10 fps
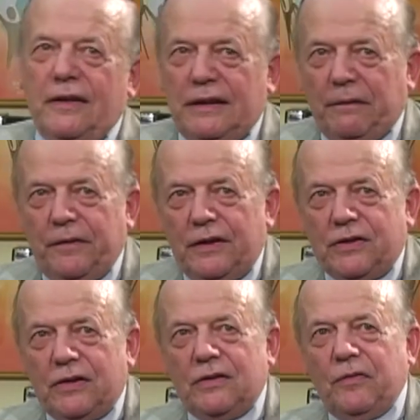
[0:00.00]

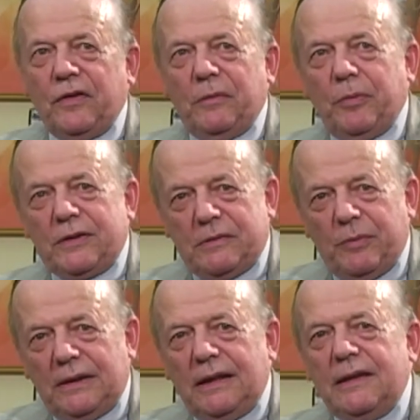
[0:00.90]
definitions for the
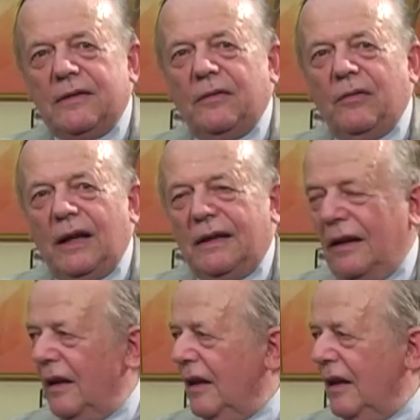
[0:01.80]
possibilities of what